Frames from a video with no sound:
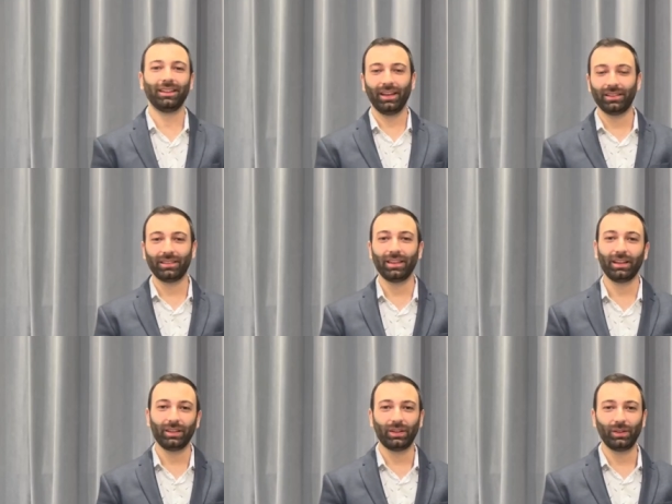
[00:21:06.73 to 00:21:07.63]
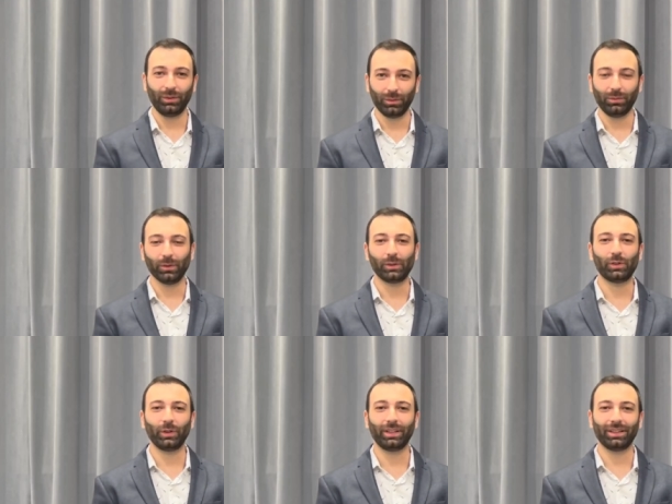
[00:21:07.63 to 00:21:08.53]
And thank you for
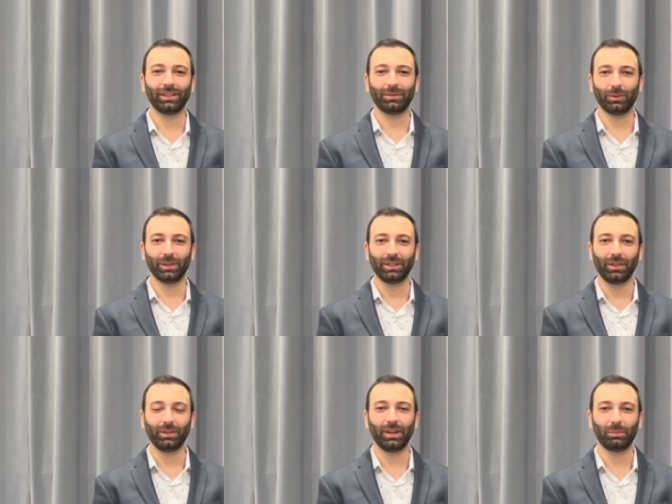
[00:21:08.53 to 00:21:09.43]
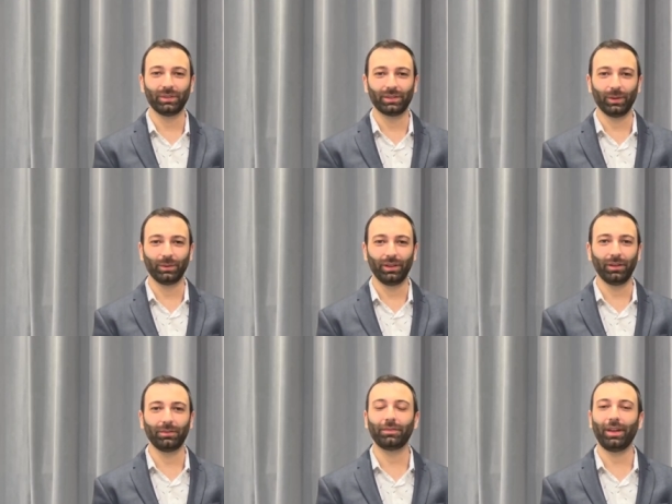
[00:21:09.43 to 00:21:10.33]
joining us for another episode
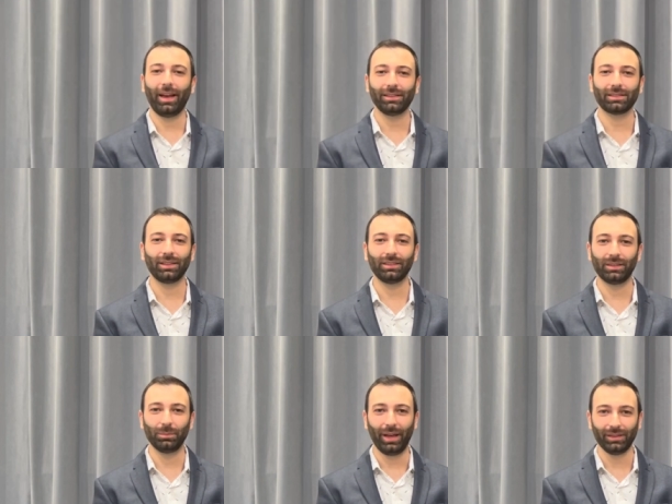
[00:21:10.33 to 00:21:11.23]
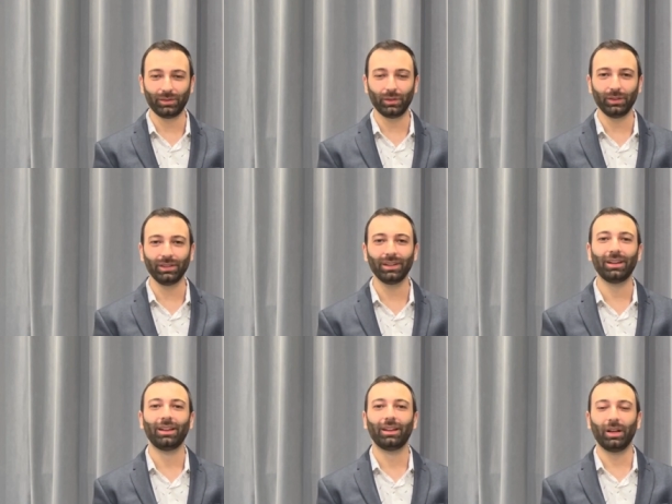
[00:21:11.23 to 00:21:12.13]
of Asking the Master,
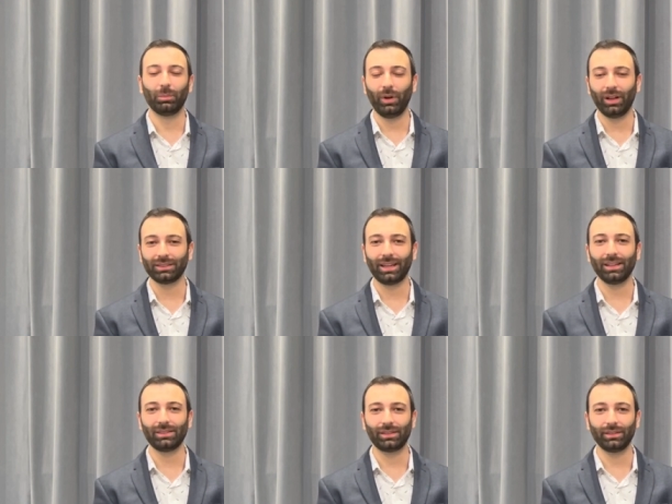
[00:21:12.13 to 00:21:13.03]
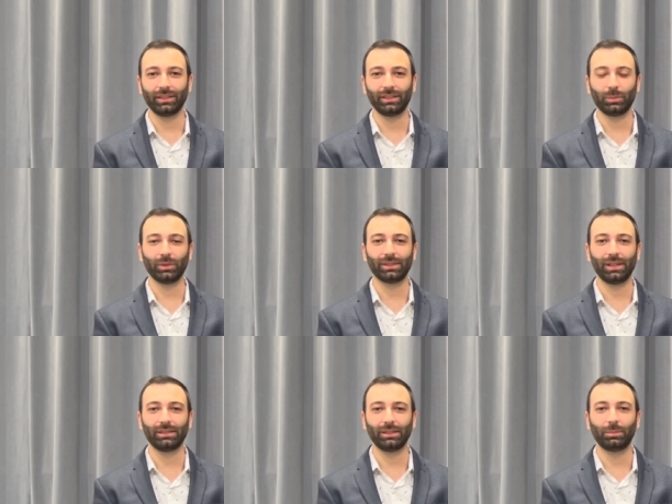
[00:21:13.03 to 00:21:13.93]
a podcast series
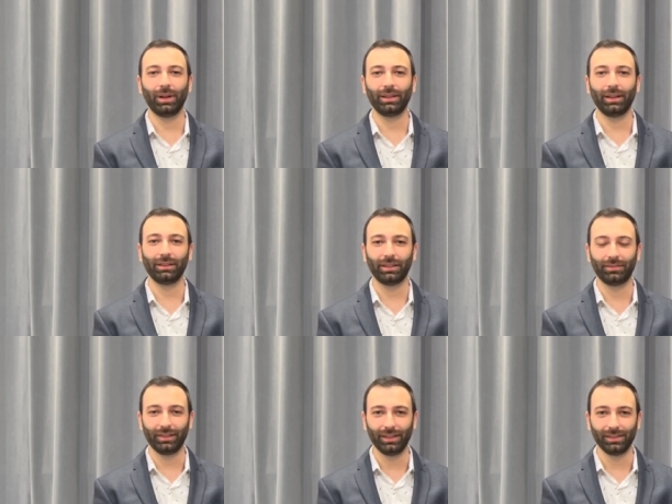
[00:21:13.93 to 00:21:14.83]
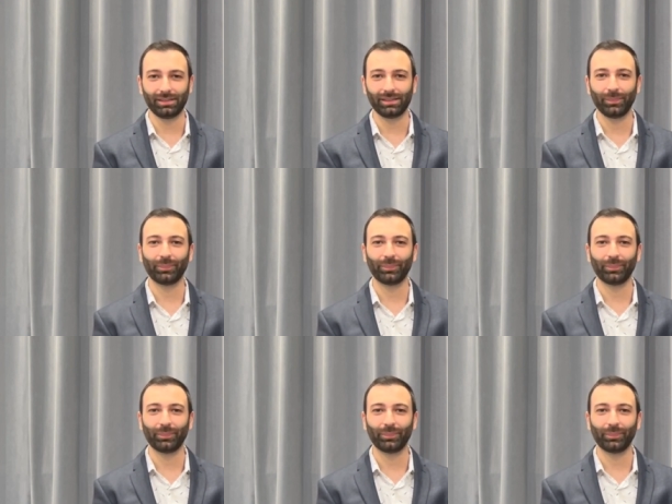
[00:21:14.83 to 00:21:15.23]
presented by LAVS.